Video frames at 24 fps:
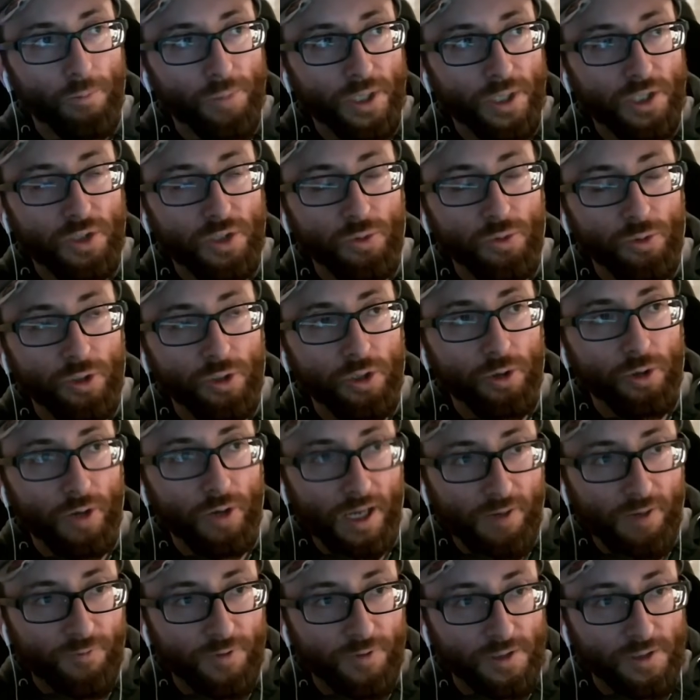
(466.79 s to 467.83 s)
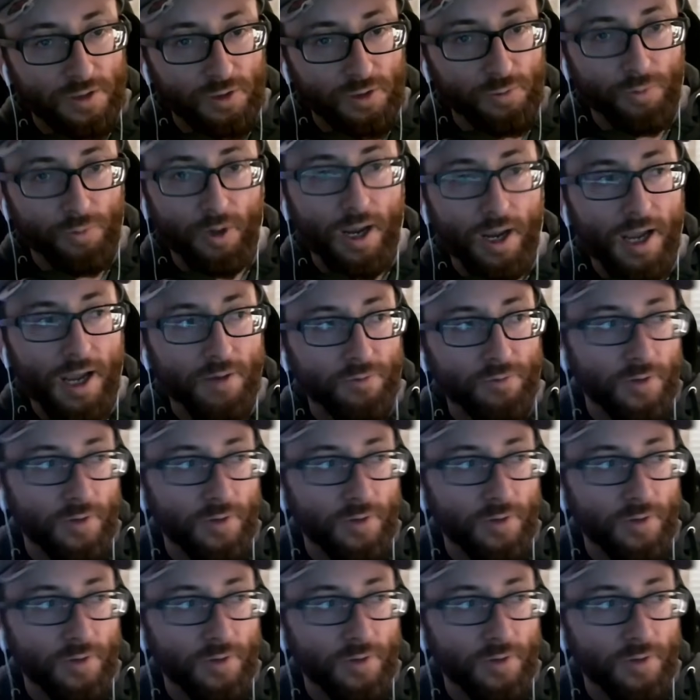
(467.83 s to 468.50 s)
peculiar if it's super high